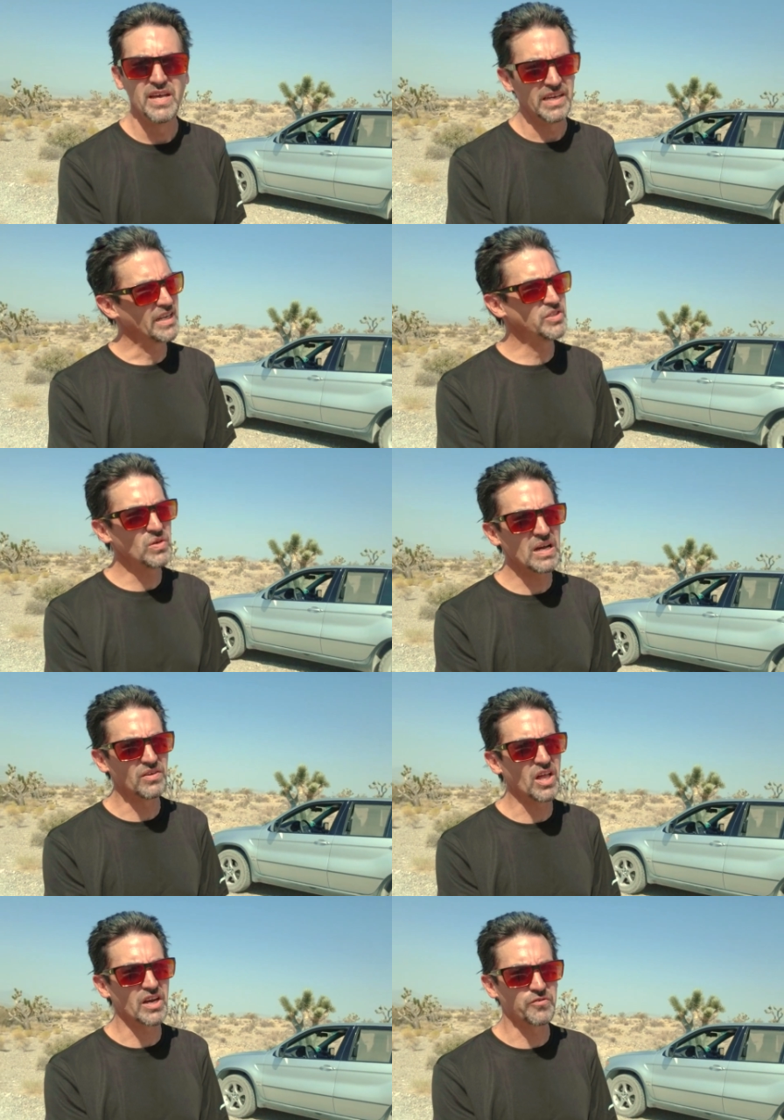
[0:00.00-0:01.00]
And I do have a
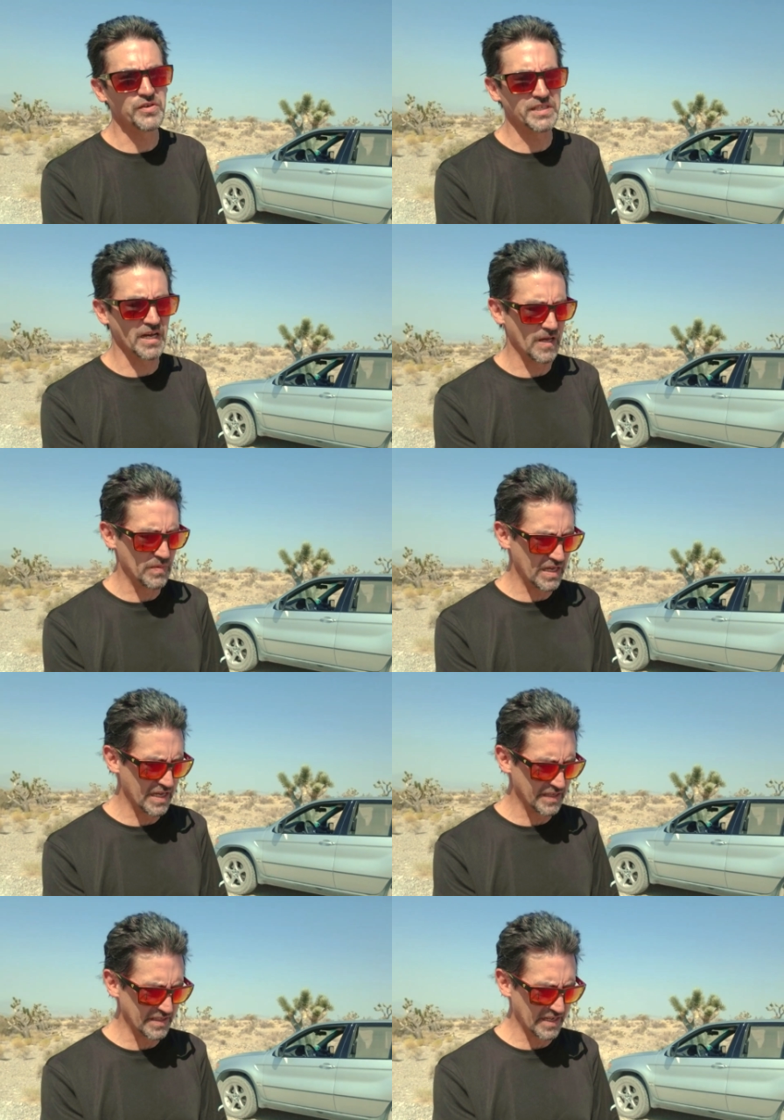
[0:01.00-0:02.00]
lot of free time,
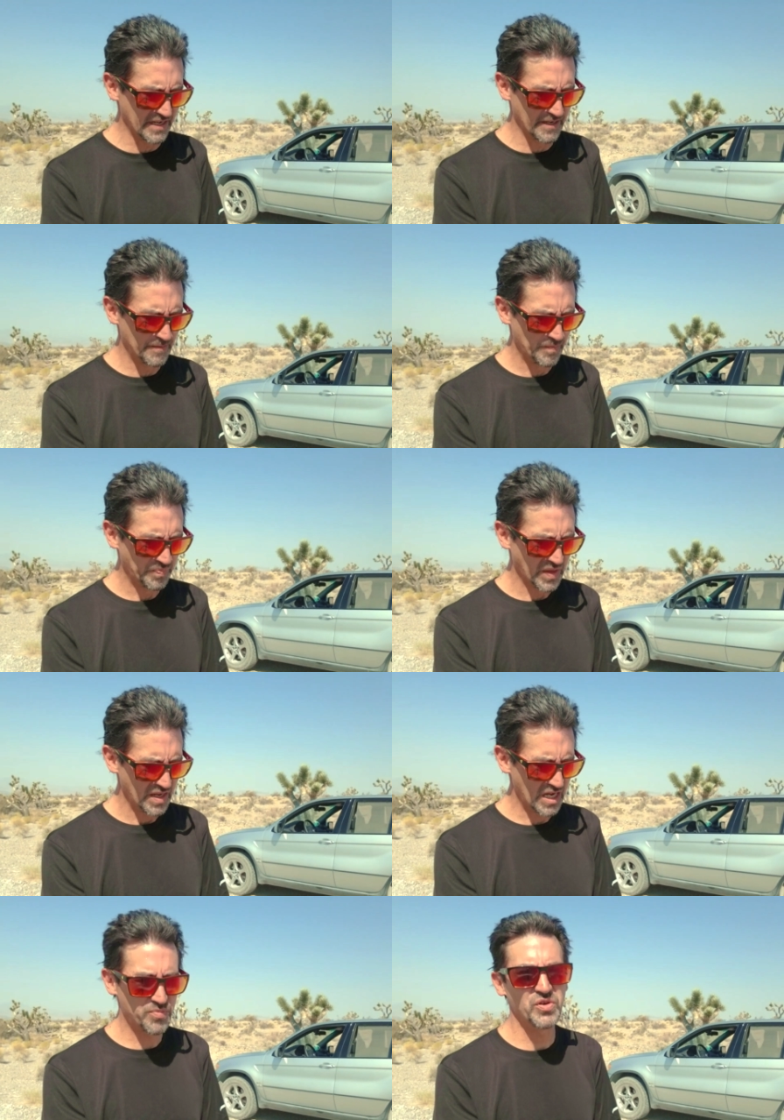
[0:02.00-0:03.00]
and
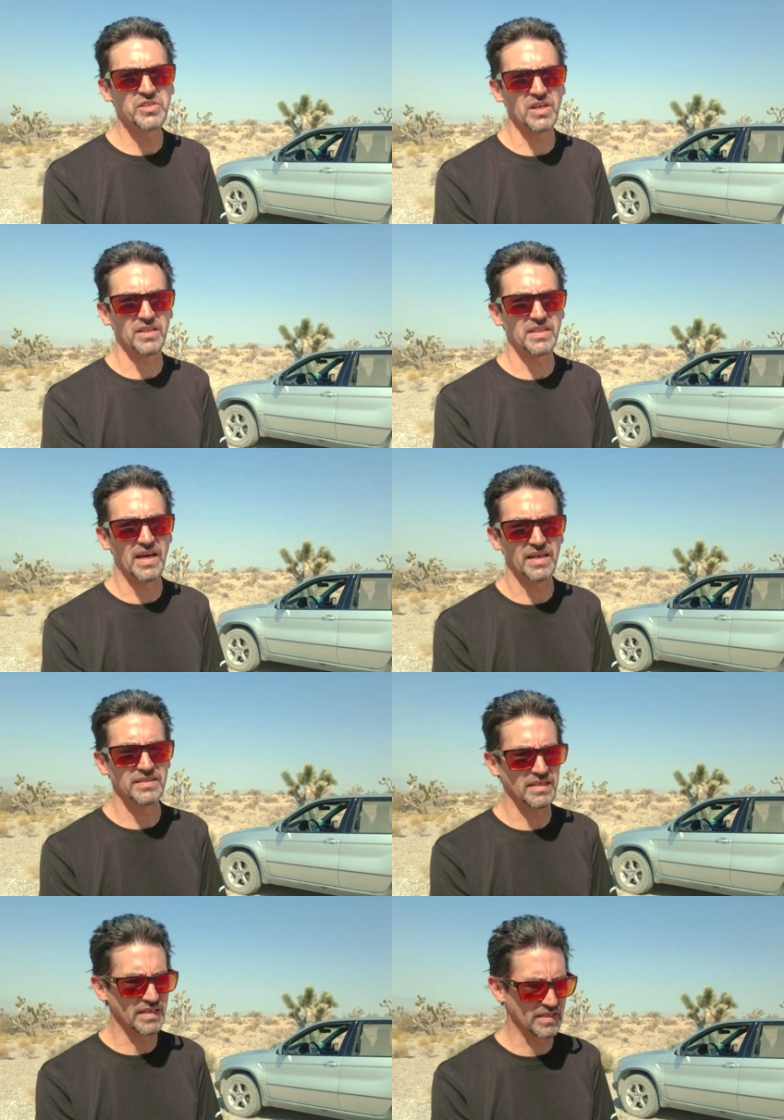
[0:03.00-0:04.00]
I appreciate that.
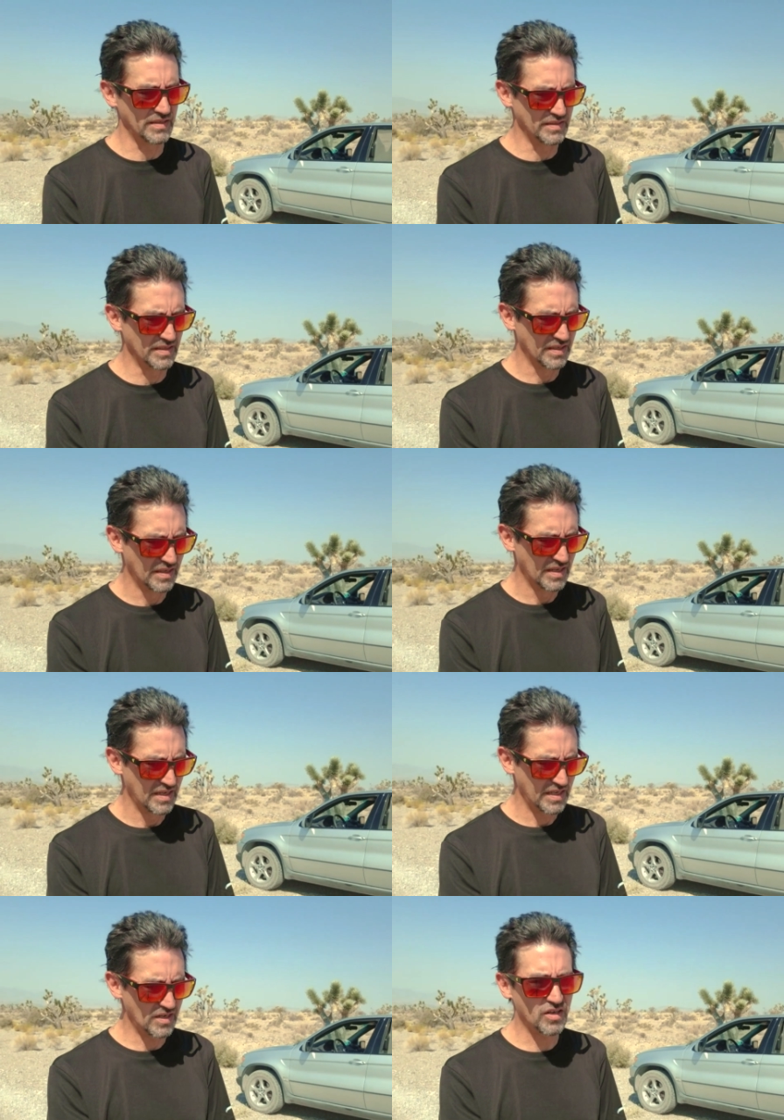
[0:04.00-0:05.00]
And
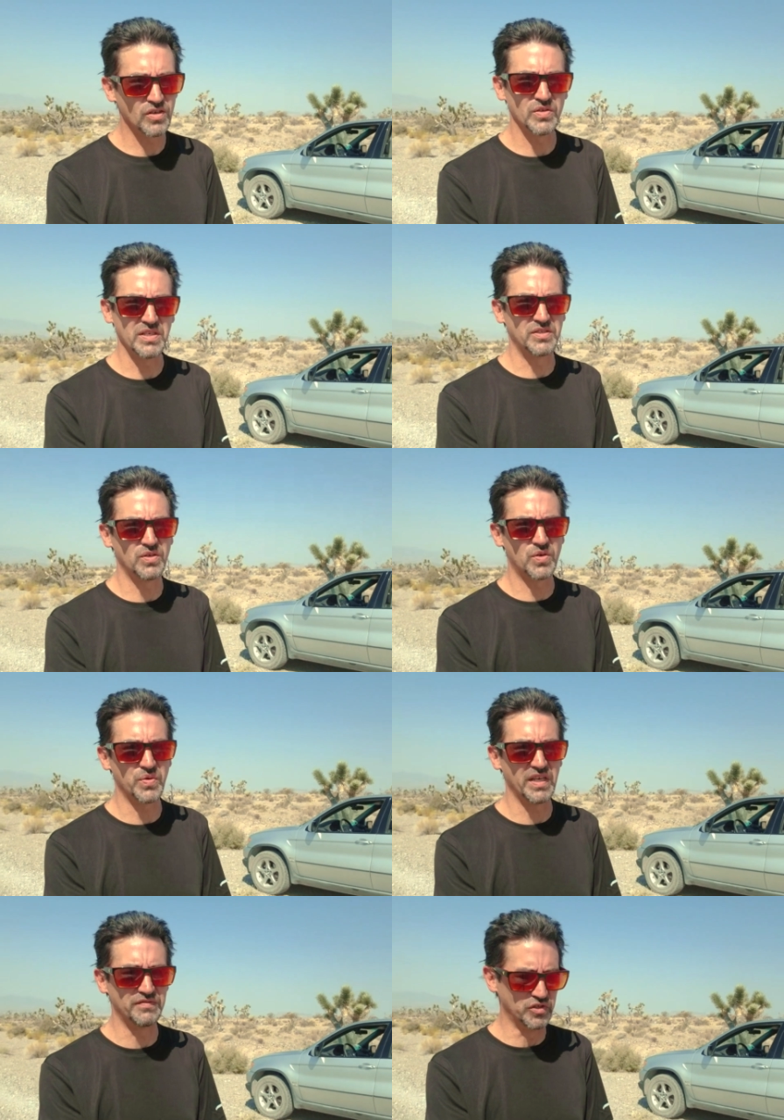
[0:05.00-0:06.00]
it all goes into
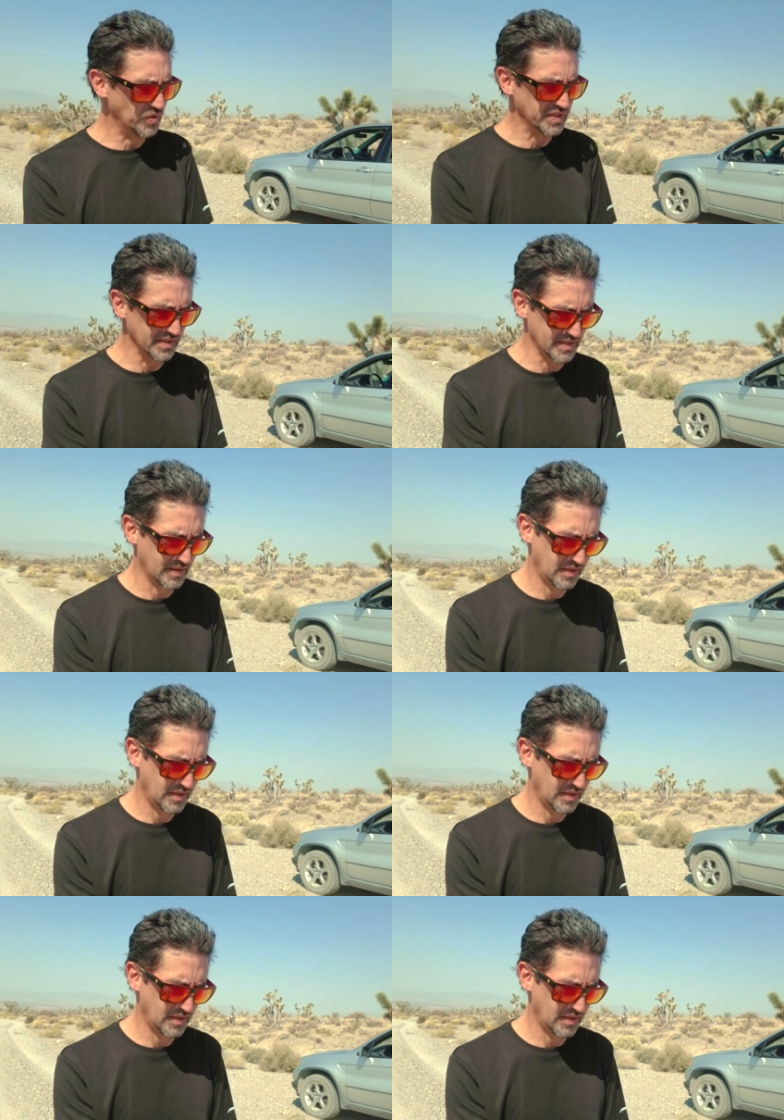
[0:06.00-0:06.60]
creative juices.